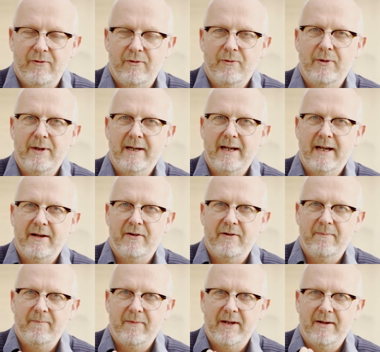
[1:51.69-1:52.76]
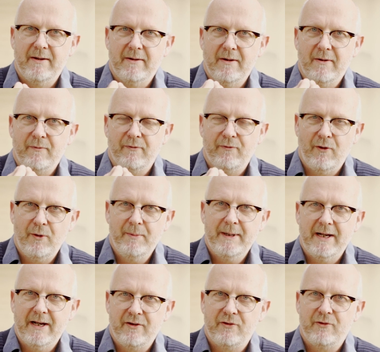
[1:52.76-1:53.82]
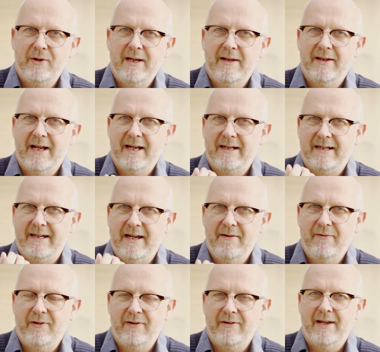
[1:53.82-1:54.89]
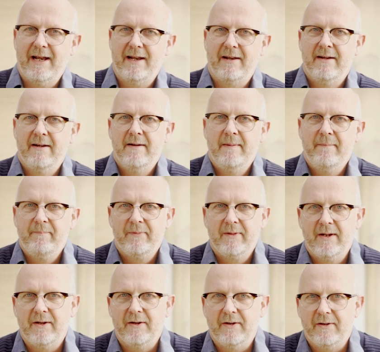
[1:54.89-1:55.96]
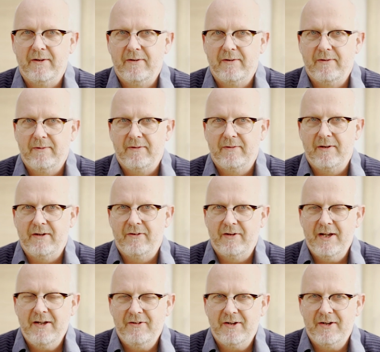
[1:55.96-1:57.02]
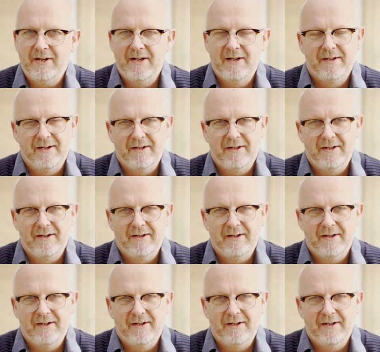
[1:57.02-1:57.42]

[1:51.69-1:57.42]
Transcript: doing it uh, or forming a tree that gives that uh, sensation.